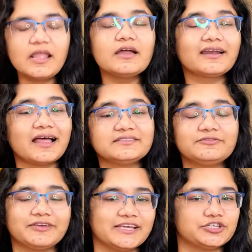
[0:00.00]

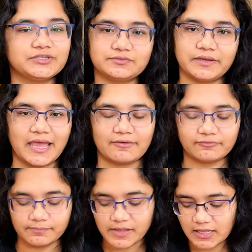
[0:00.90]
classifications we have?
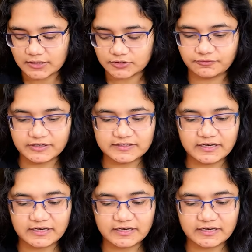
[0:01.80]
So first